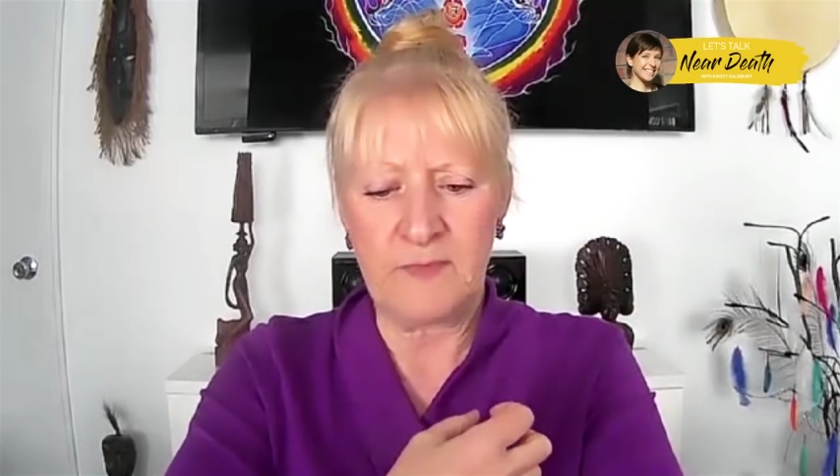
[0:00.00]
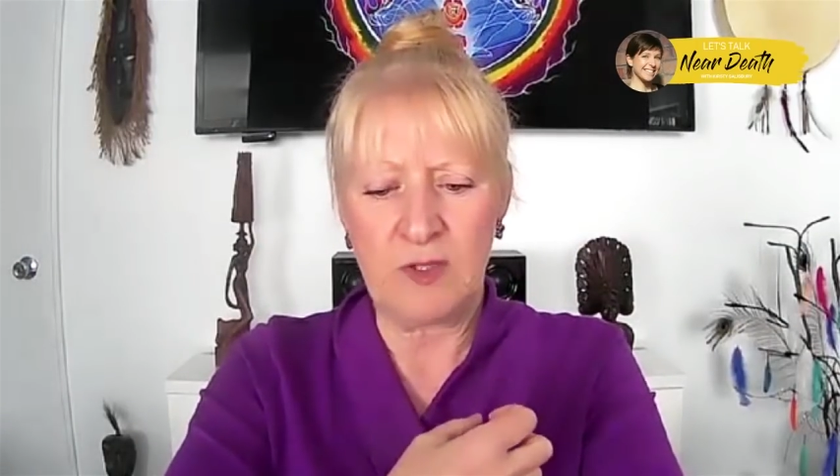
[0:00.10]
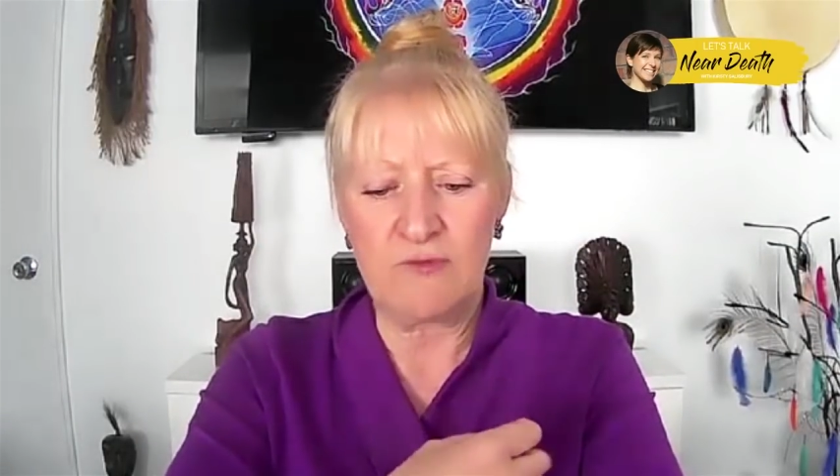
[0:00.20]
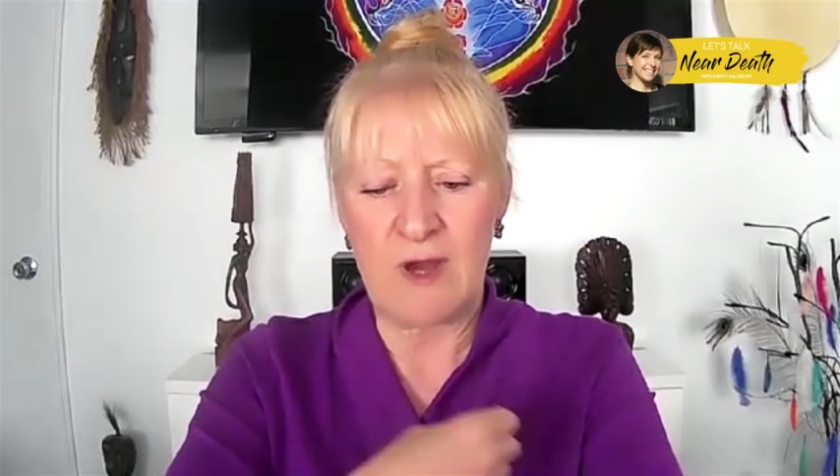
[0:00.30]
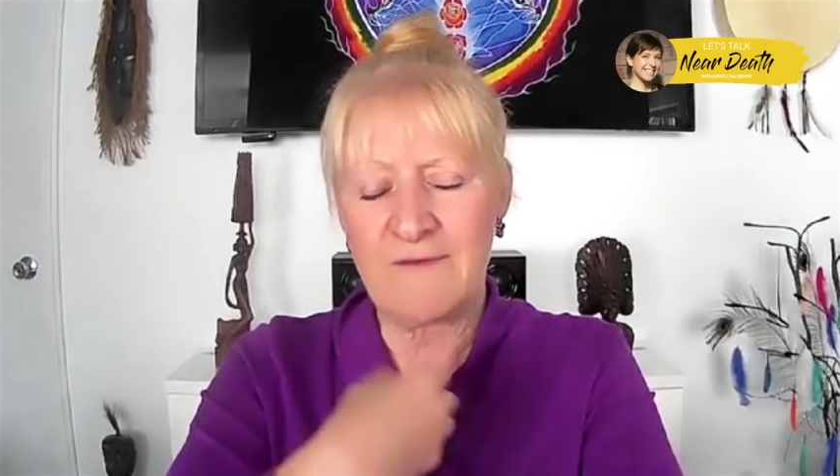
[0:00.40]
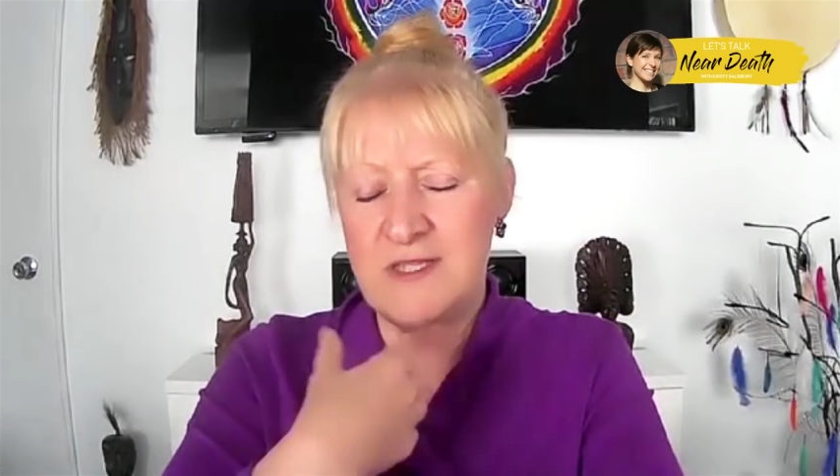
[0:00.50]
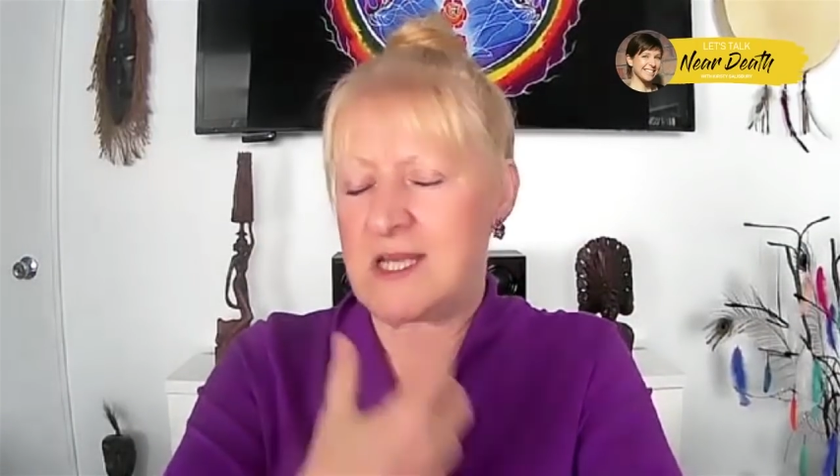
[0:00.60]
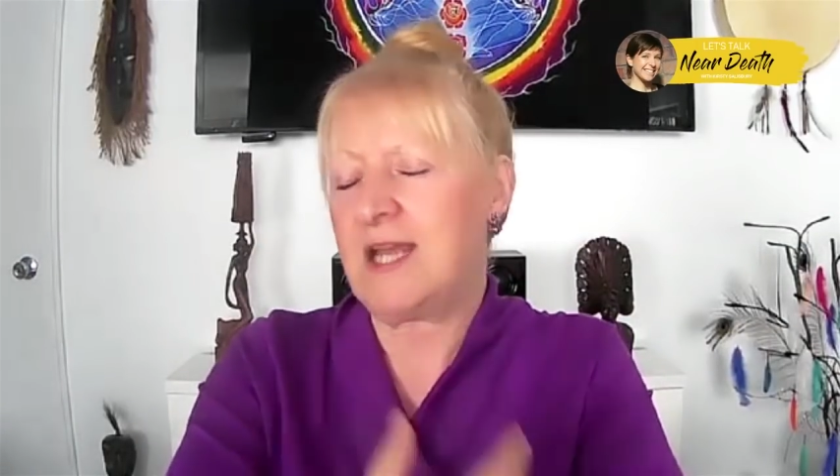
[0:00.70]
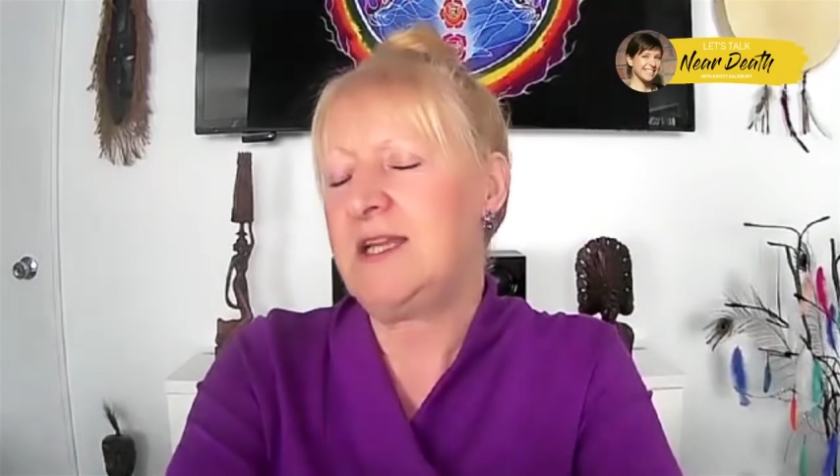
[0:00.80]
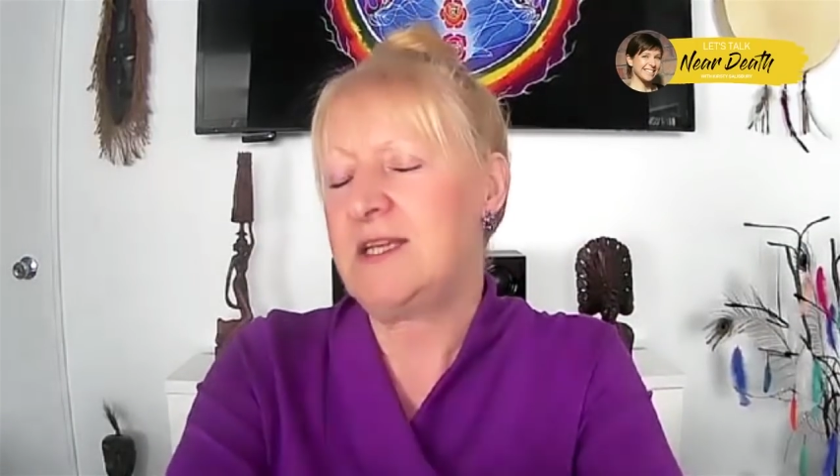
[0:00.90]

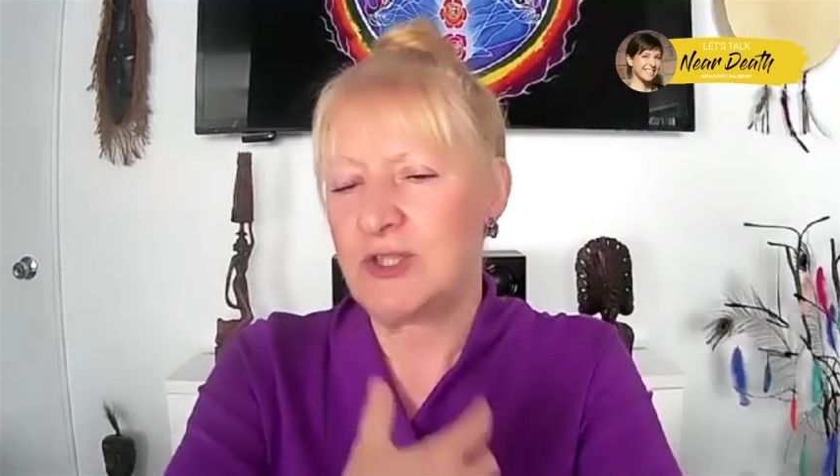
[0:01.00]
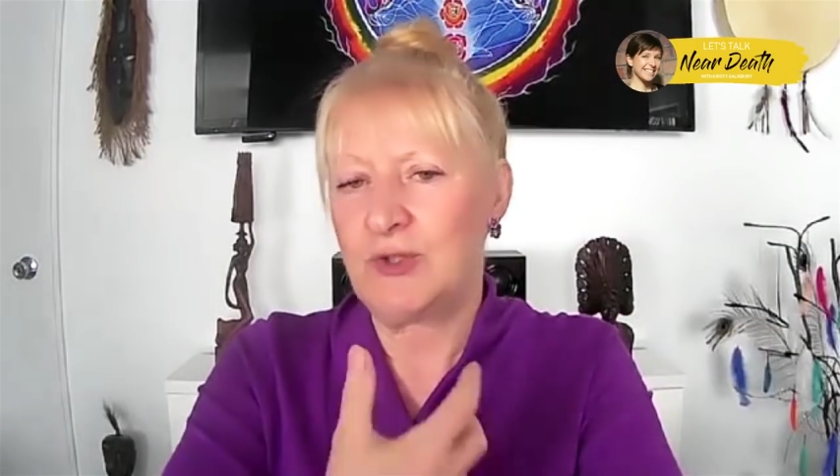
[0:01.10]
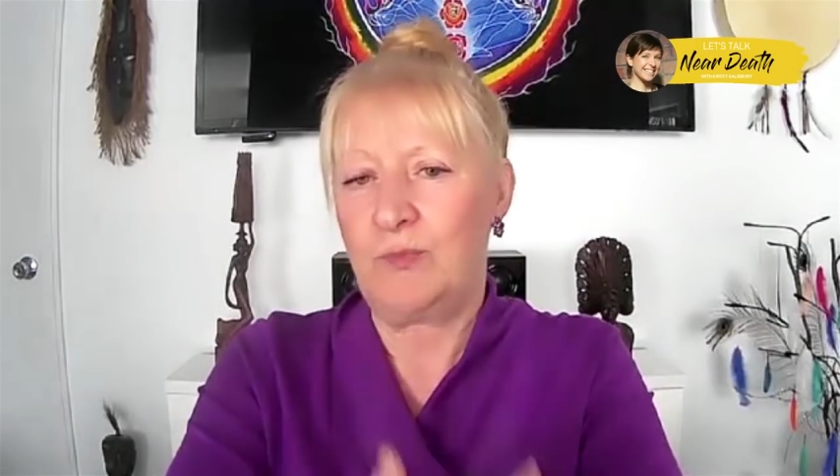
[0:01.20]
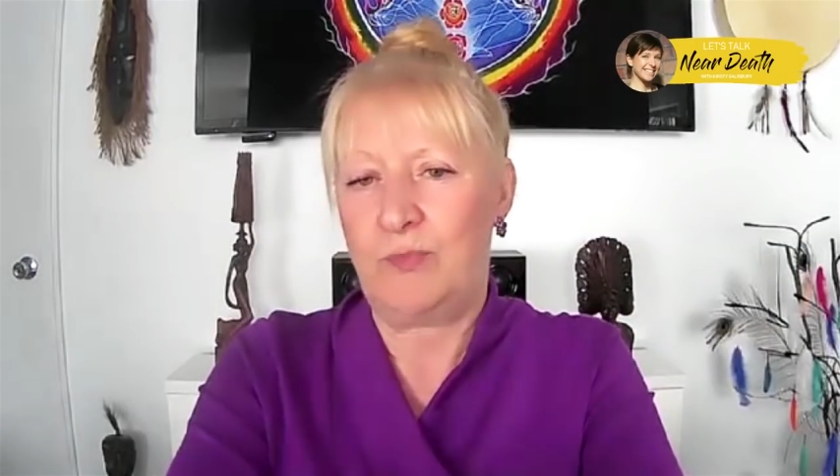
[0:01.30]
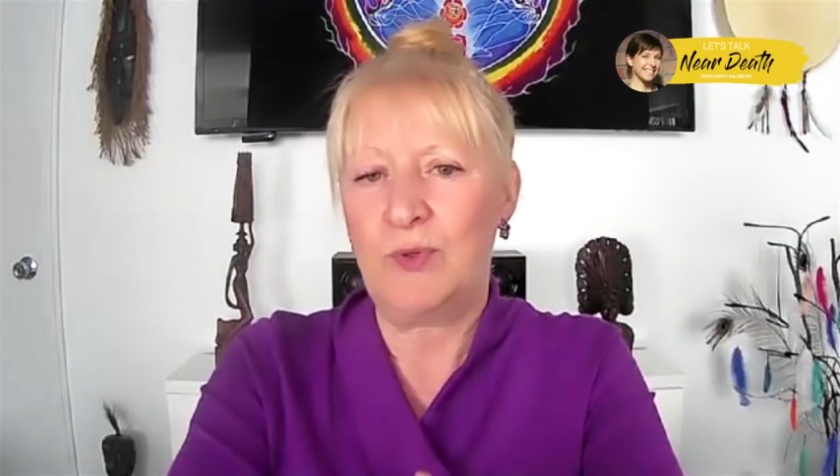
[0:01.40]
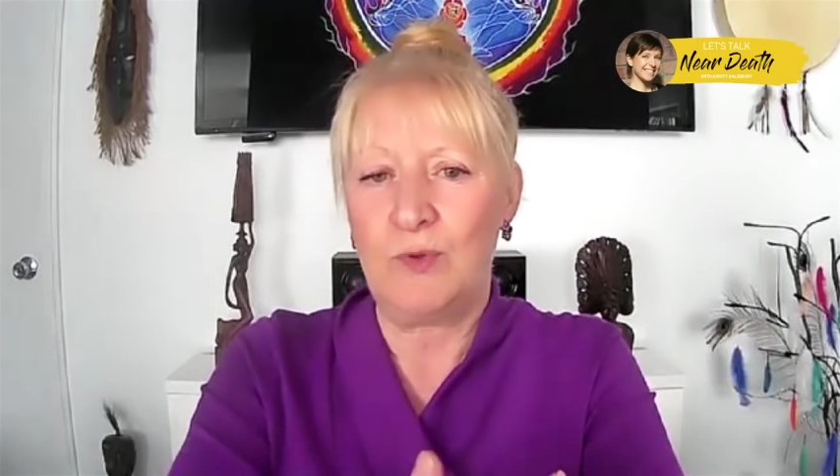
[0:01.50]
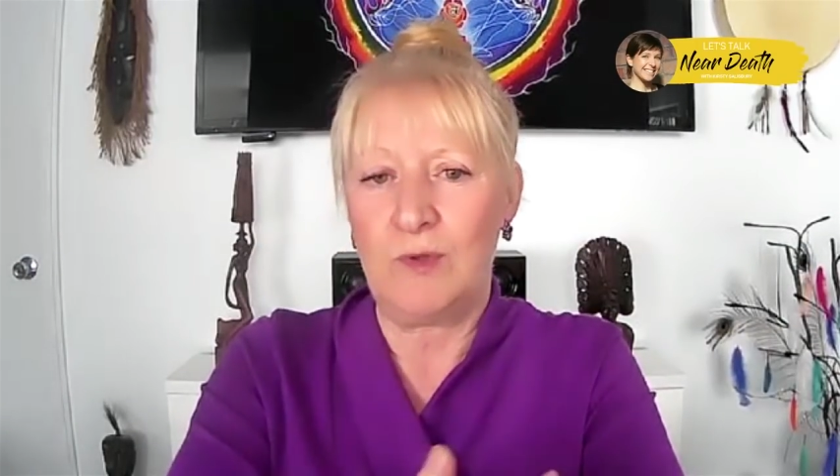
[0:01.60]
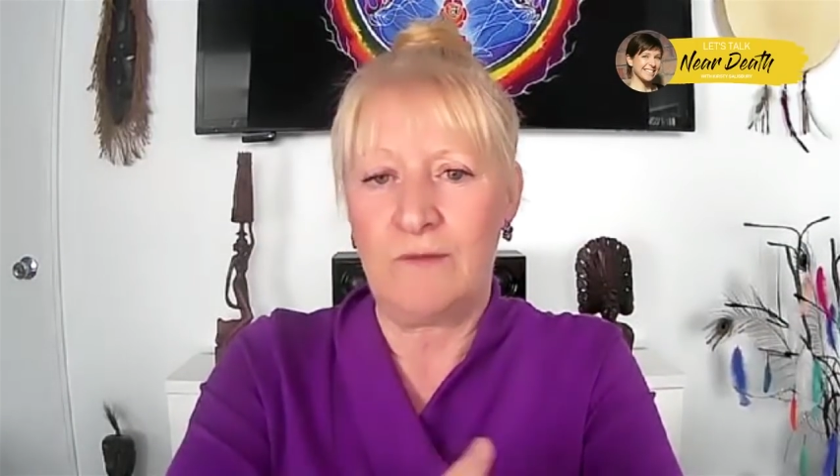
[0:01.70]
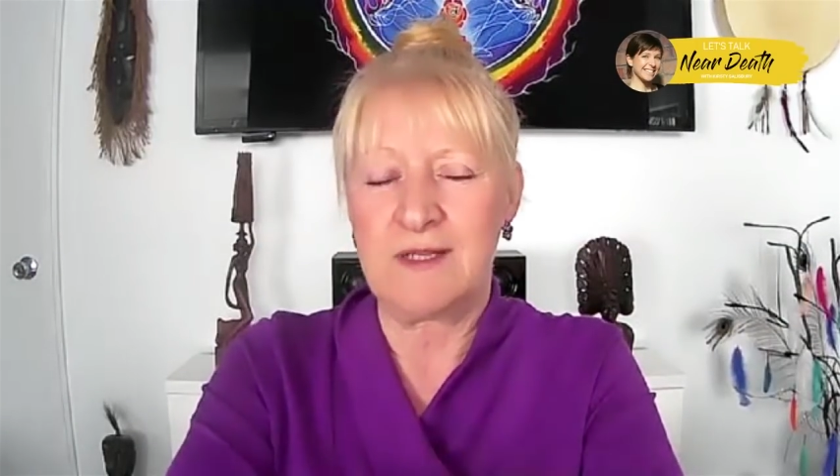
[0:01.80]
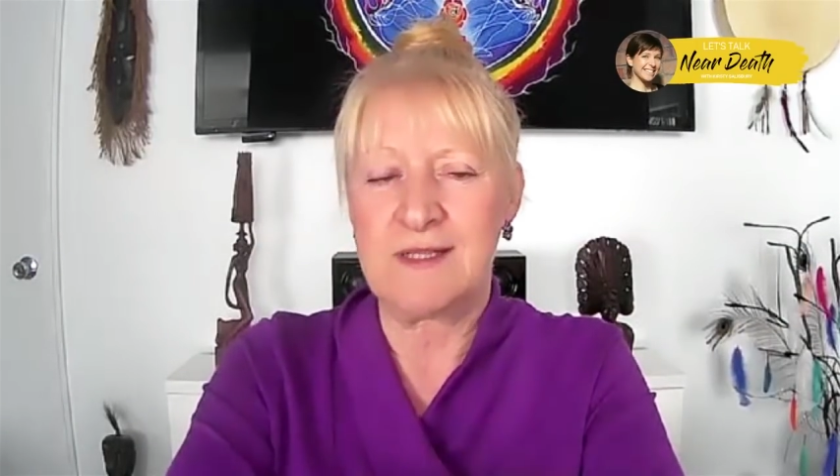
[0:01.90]
gravitational pull,
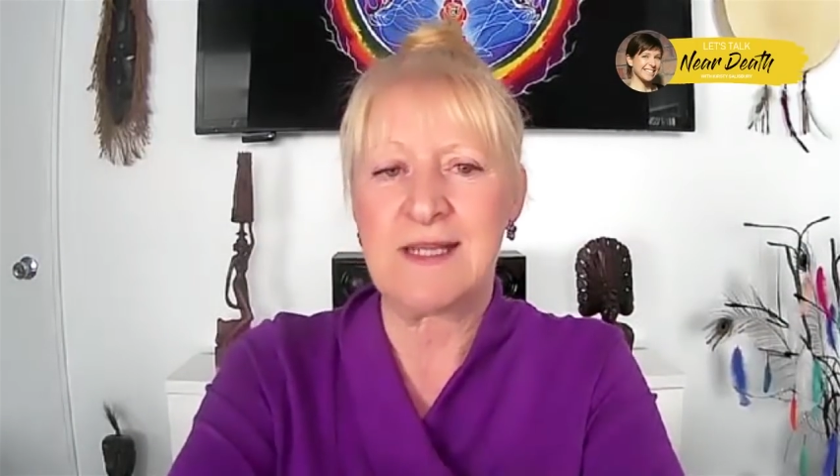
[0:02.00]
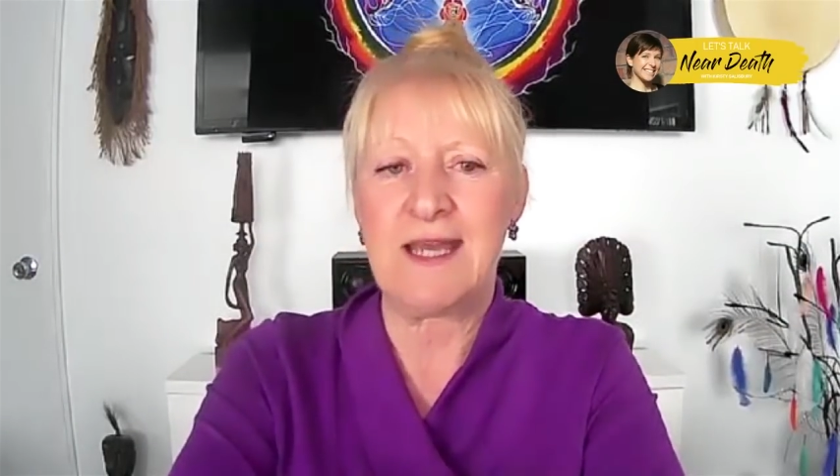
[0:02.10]
if I could say